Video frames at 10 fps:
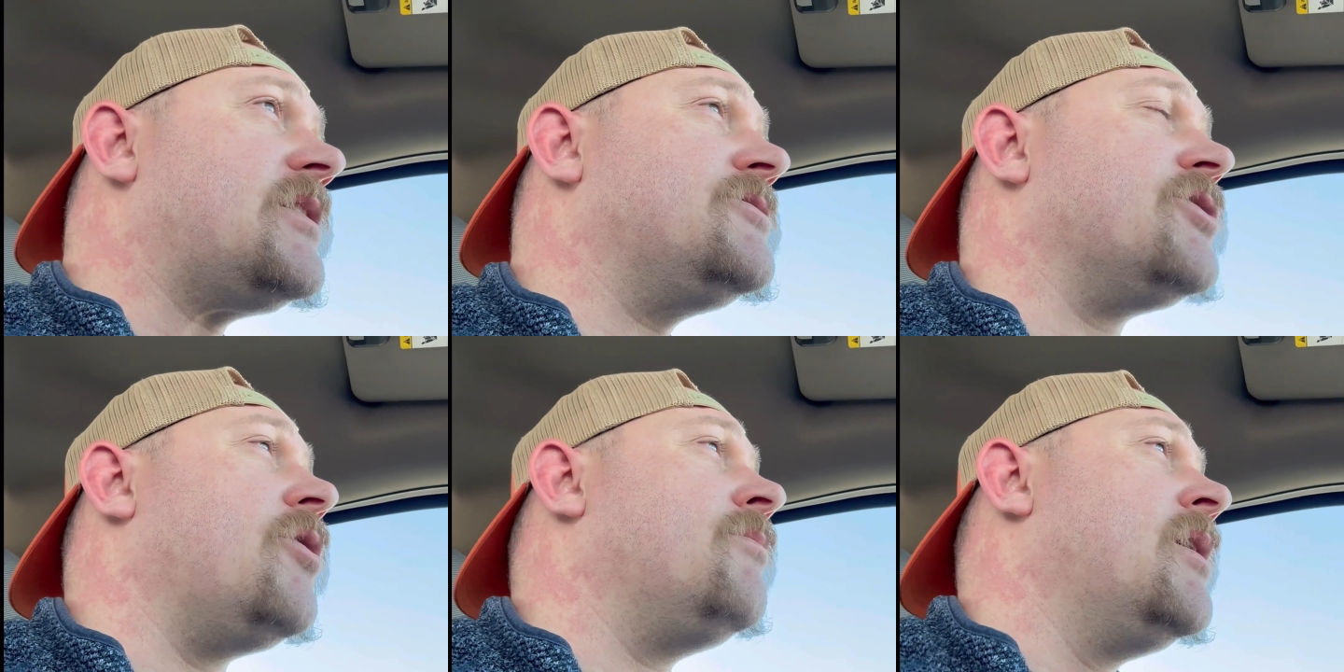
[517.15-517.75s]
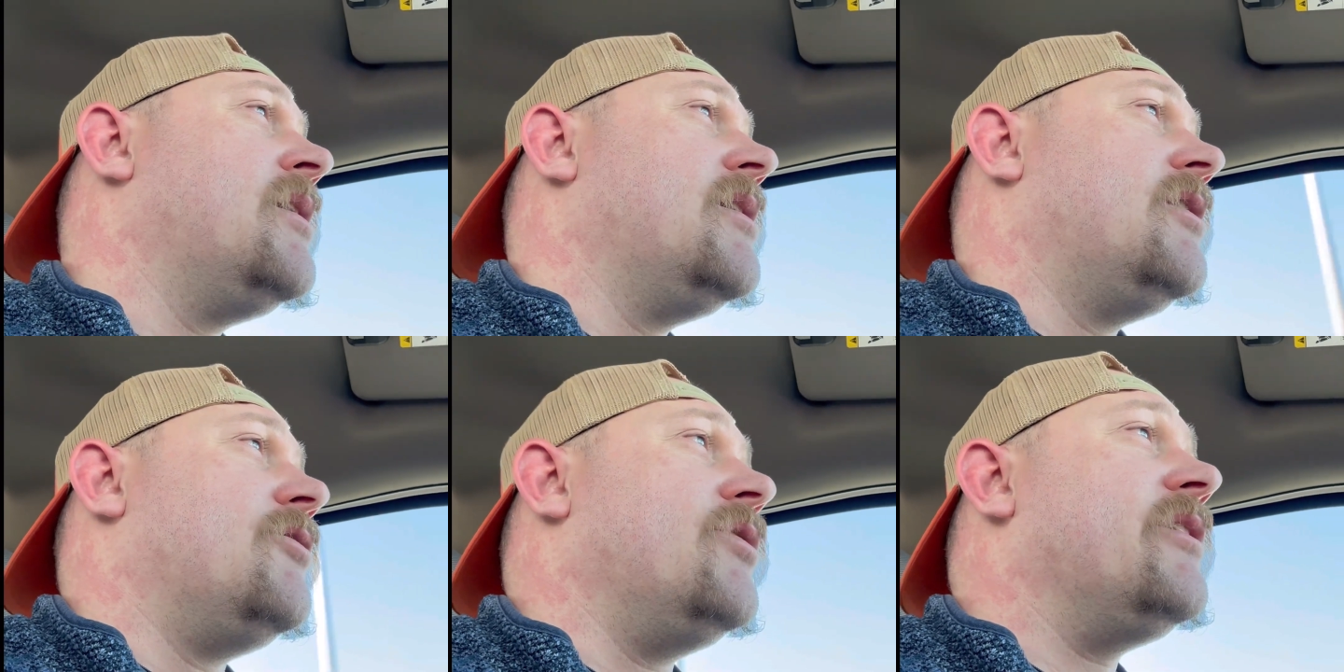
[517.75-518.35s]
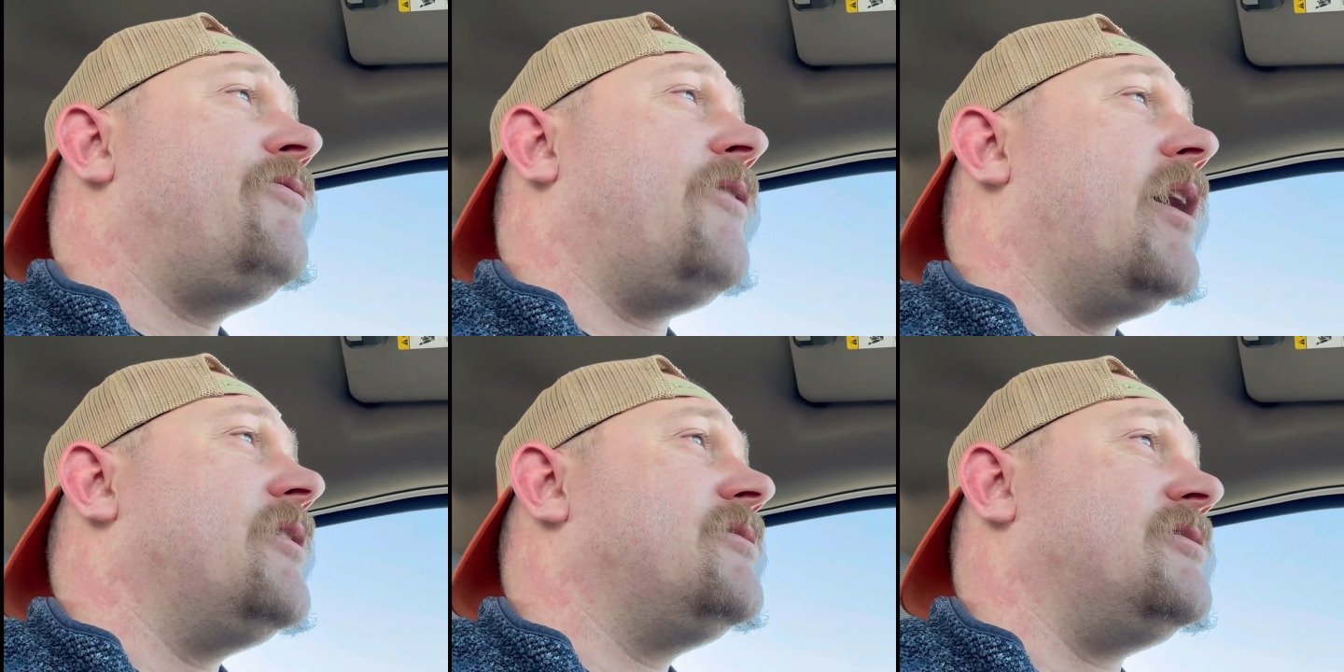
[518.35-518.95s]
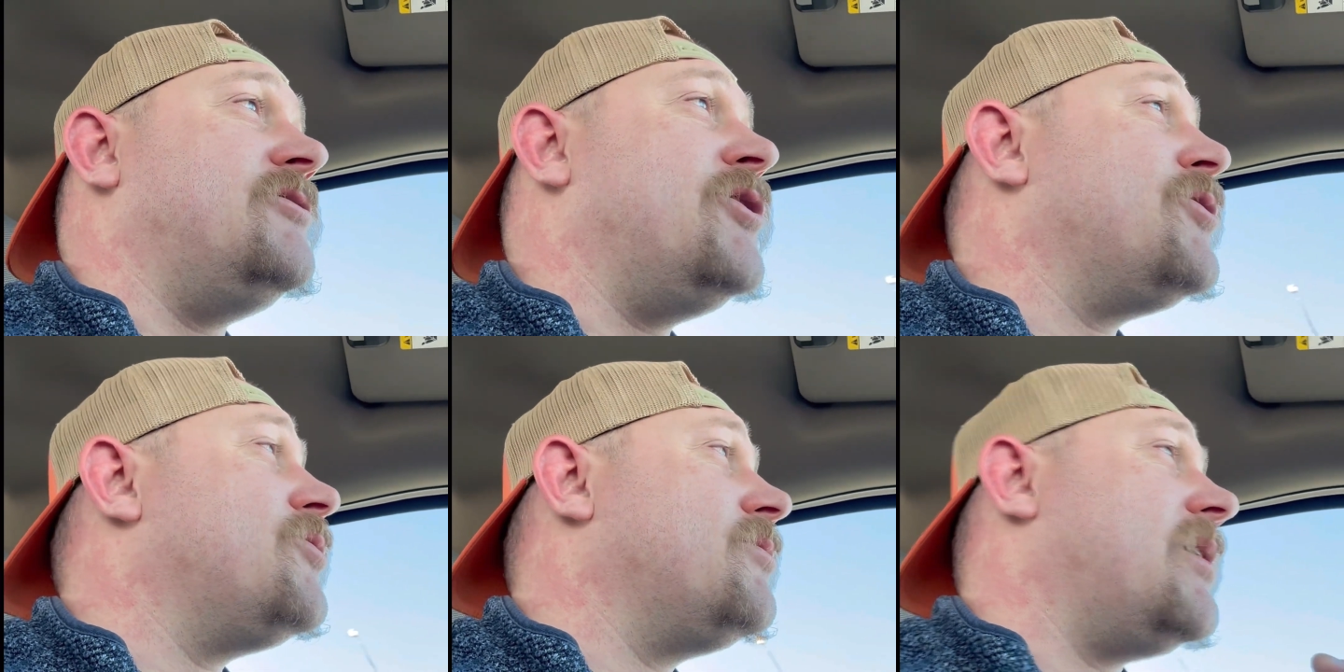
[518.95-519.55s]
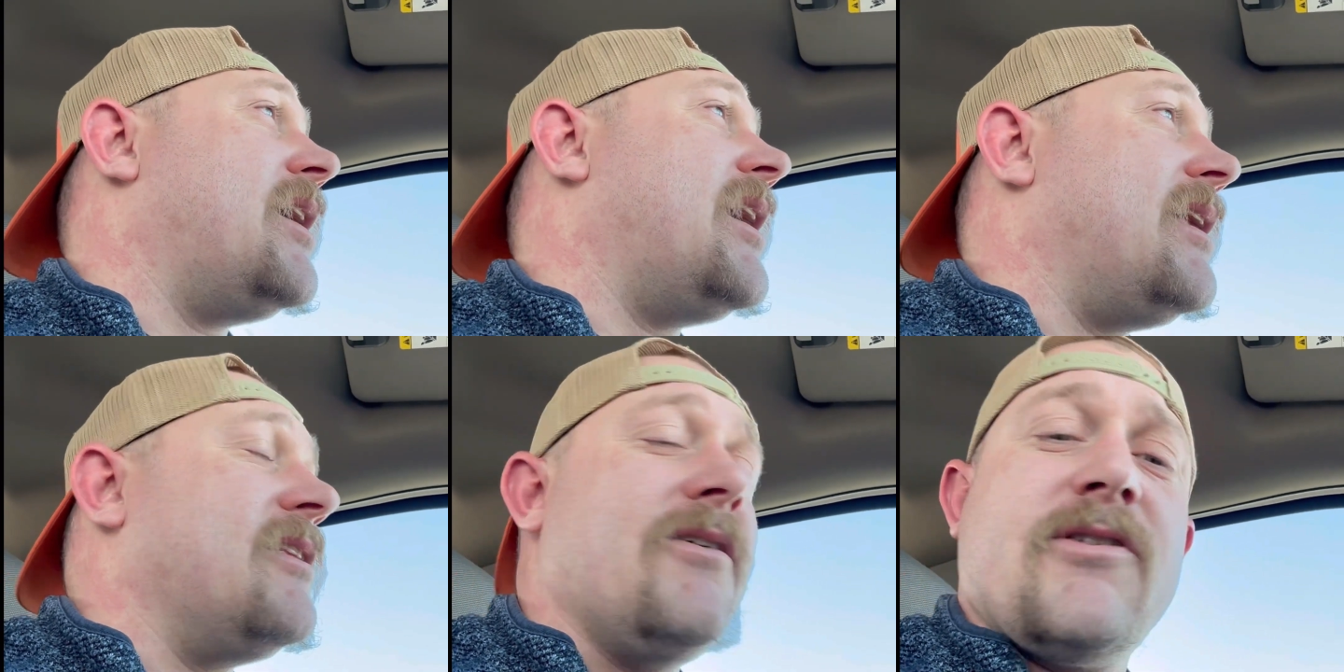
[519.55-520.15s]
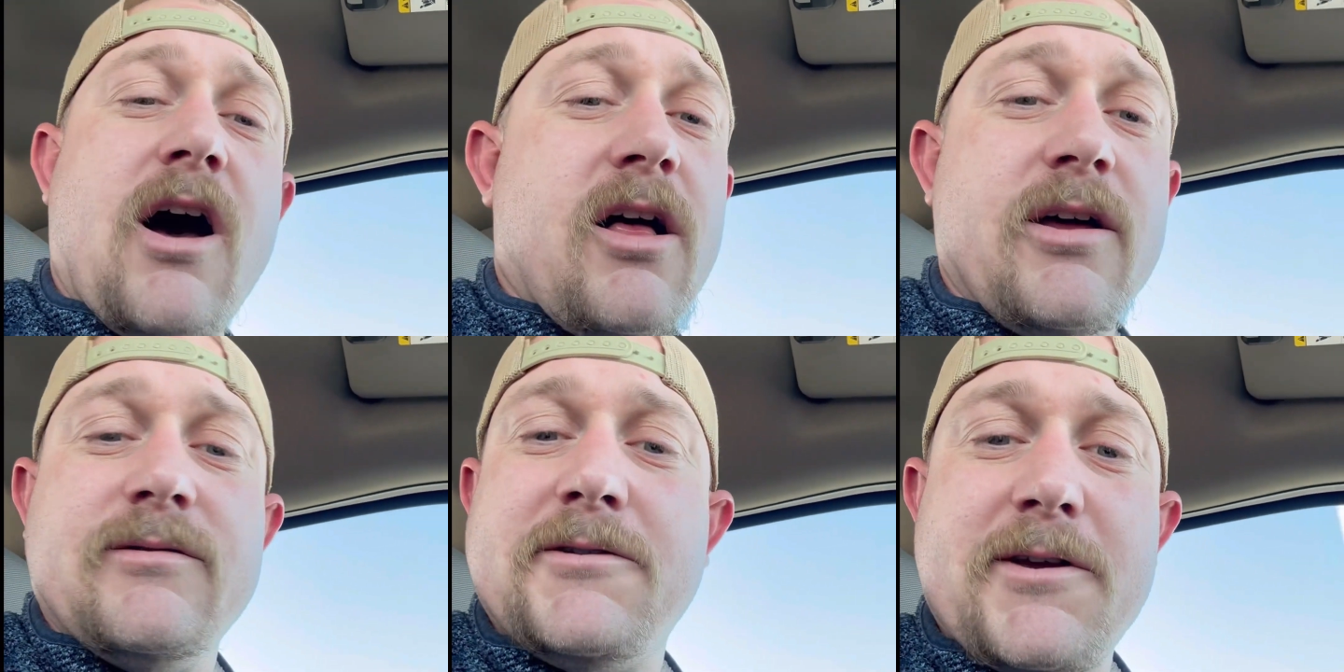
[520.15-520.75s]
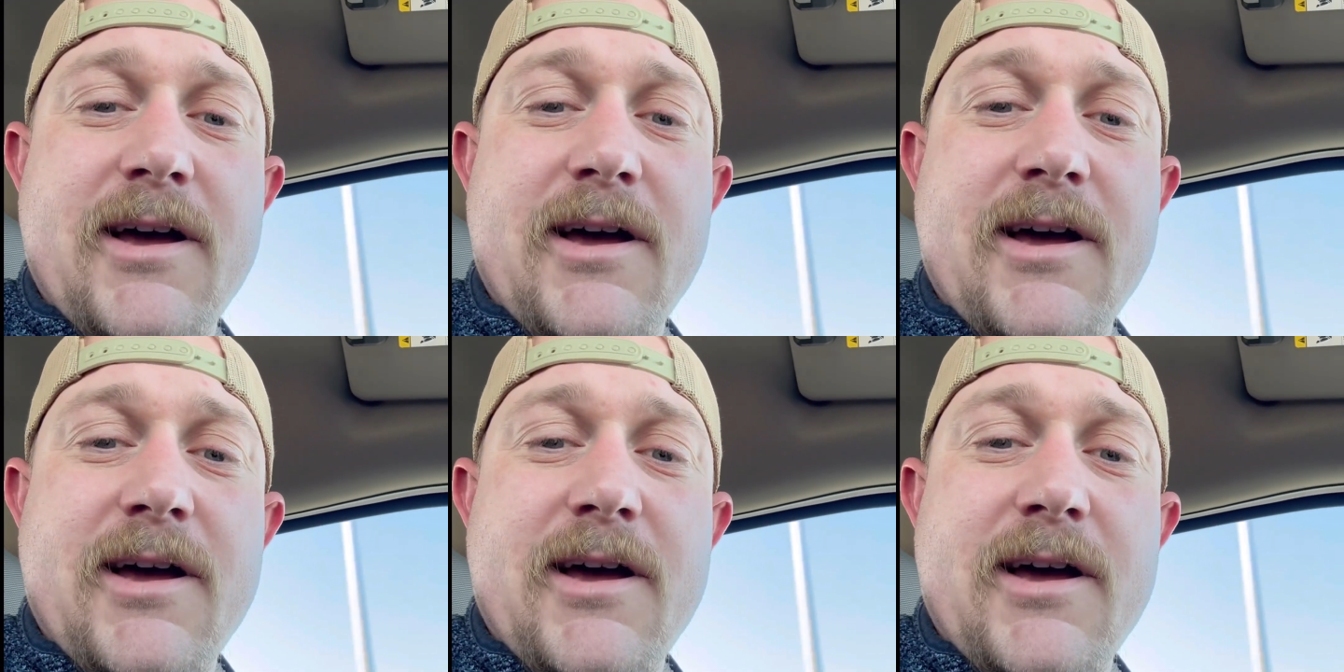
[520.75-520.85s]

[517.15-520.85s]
So really fun to do. I love calling